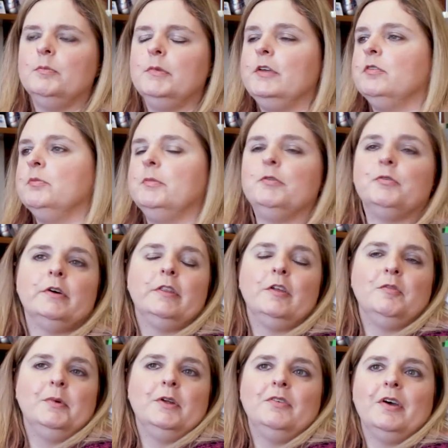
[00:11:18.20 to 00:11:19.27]
Even before
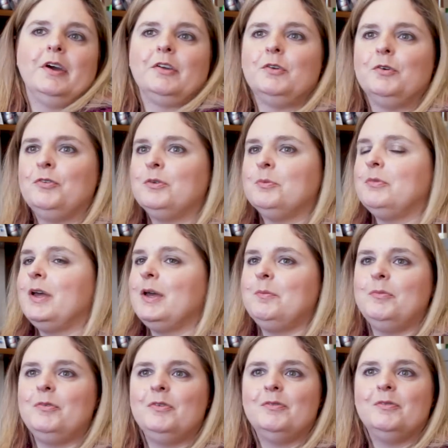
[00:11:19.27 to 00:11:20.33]
they've been diagnosed
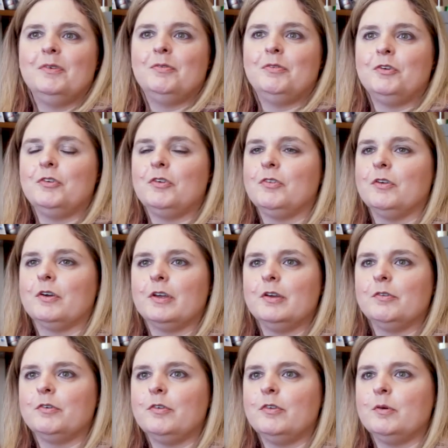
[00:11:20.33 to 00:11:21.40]
sometimes, if they're just looking
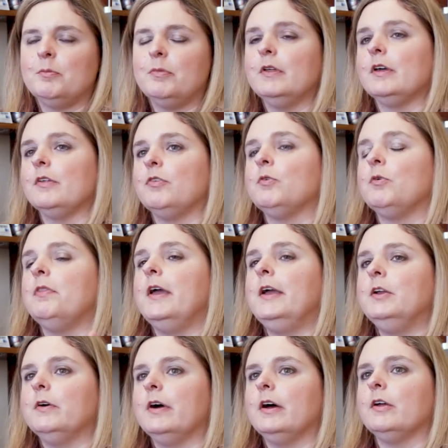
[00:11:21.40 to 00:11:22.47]
for something. And so they
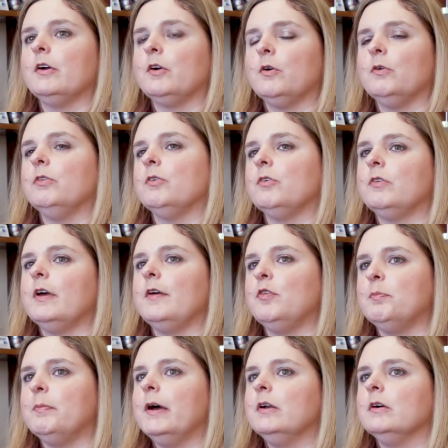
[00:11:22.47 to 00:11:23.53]
know how to code their sites
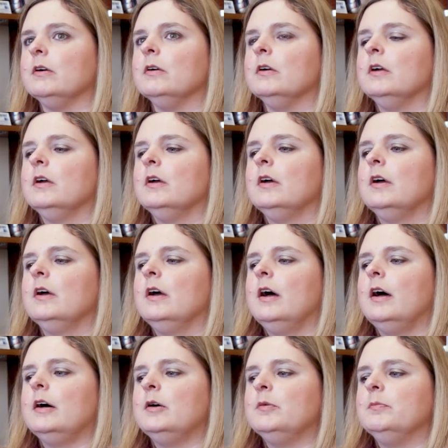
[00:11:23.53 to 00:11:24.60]
better.
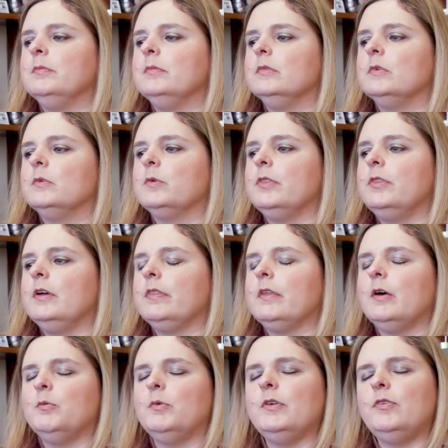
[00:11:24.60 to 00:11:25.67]
One thing
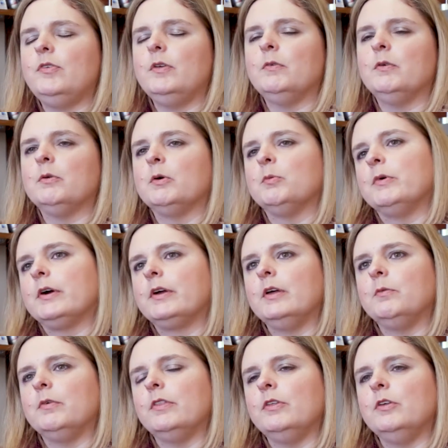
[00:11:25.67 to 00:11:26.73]
that we see when we're working
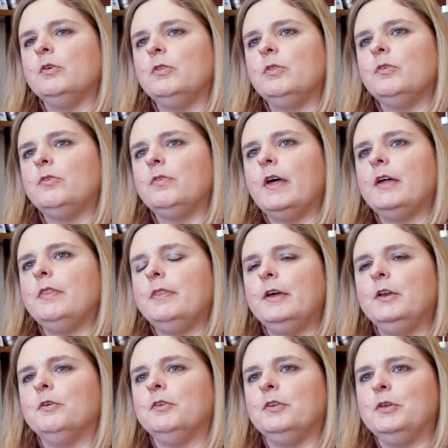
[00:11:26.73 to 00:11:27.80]
with youth is that they
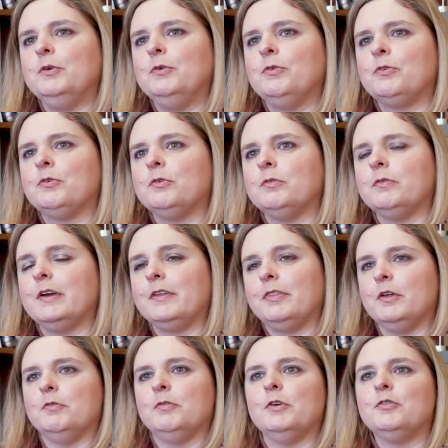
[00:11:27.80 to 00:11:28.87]
don't use sort of like
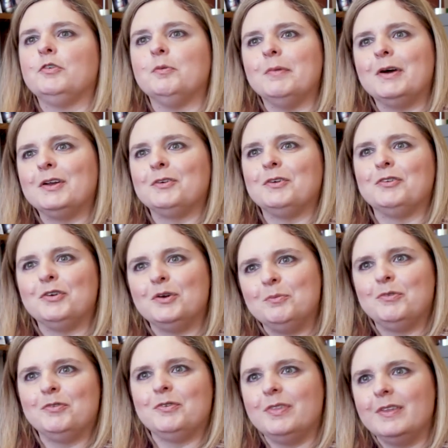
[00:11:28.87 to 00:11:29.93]
the official medical
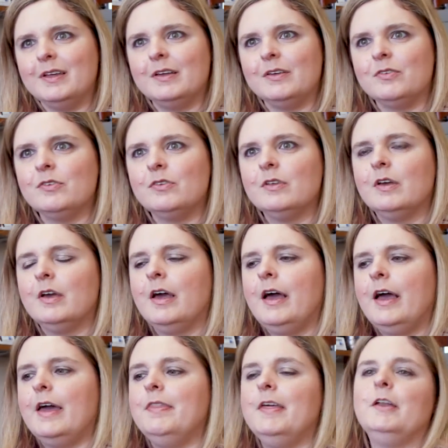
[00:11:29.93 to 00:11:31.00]
terms for things,
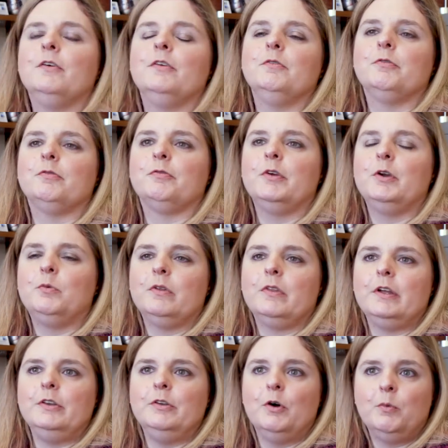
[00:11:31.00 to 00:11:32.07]
and they don't
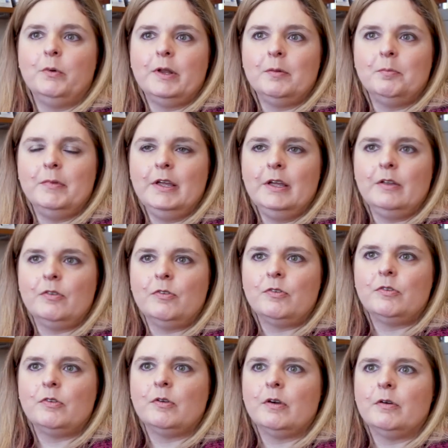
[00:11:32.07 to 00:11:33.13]
frequently know what it
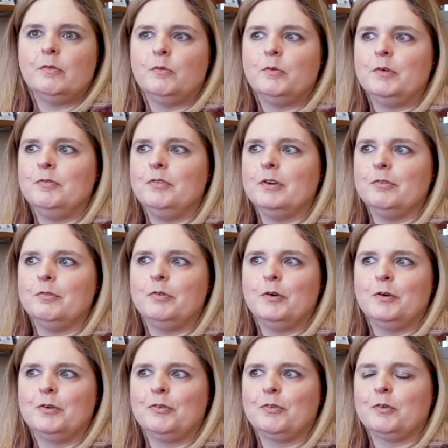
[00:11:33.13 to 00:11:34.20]
means. We've done
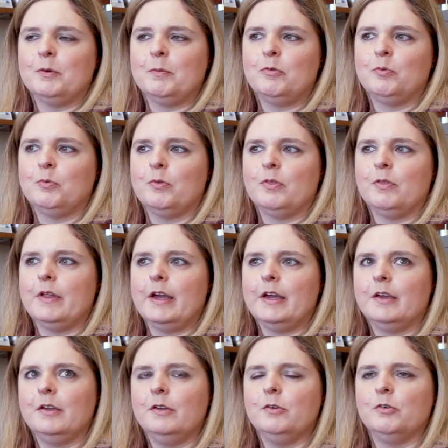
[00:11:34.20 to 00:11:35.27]
focus groups with
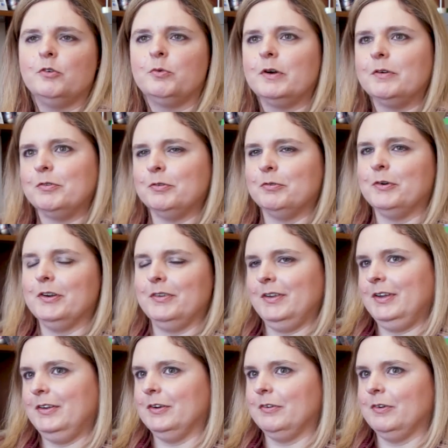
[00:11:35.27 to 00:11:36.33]
12 to
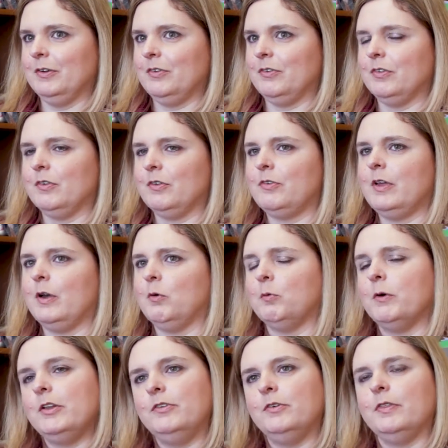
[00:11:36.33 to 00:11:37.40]
14-year-olds, and they'll say, well,
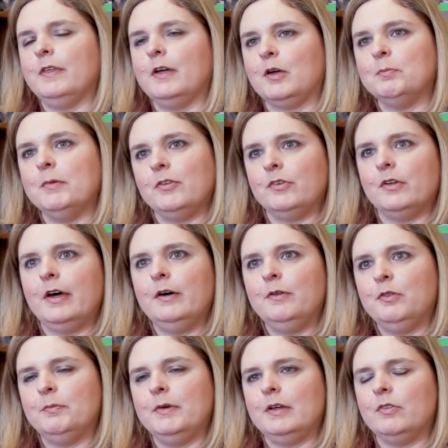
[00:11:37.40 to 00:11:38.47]
what do you think mental
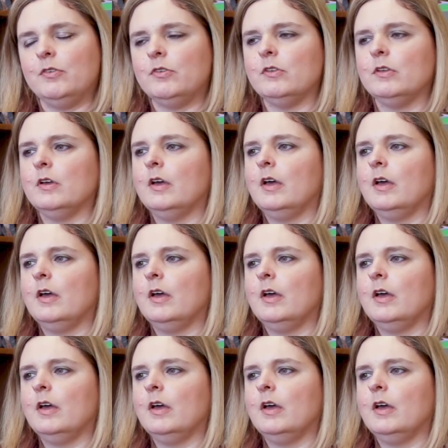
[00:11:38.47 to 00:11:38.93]
health means?